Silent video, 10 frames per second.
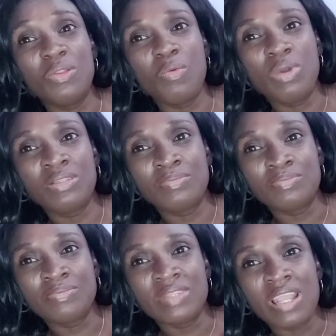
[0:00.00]
the one.
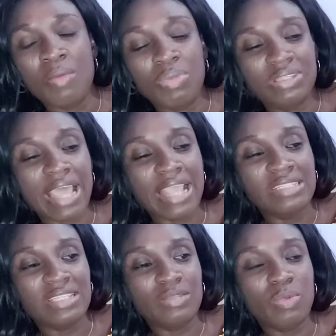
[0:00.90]
But I
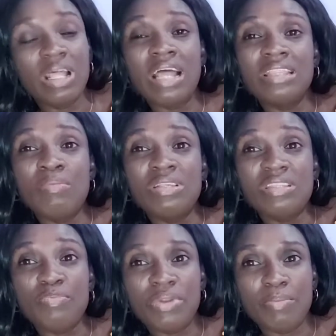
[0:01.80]
said, well, let me
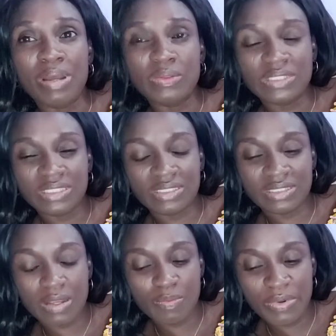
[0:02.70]
still pray about it.
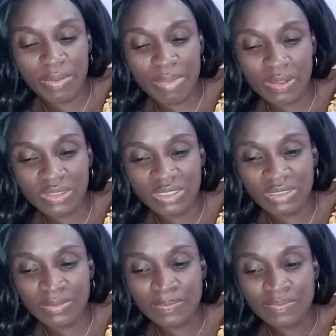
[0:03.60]
I'll pray about it.
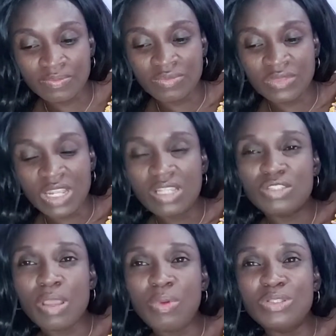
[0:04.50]

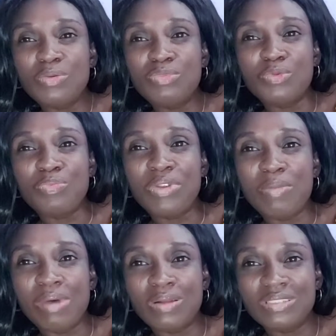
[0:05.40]
So I went home to pray
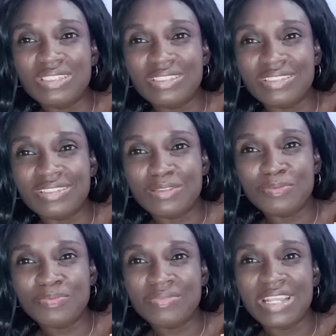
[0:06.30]
about it.
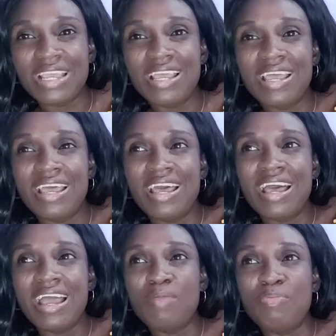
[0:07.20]

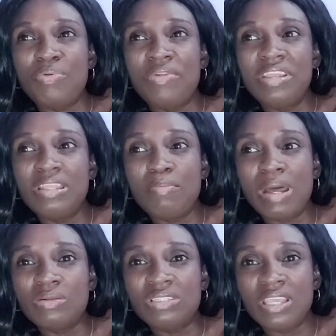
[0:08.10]
I prayed
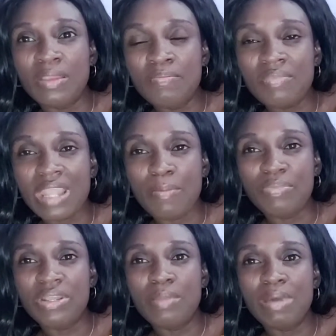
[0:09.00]
about him, I
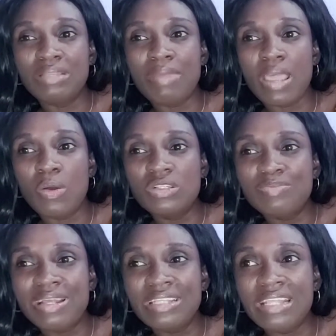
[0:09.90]
prayed about my
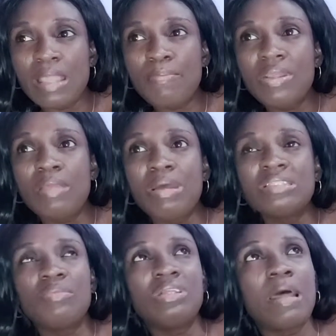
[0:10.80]
husband, and I prayed about
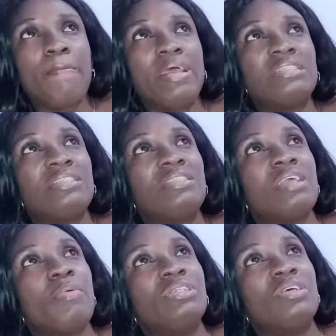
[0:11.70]
some other persons that
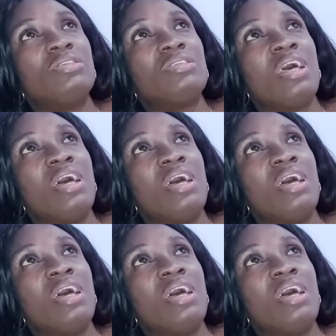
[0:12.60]
were just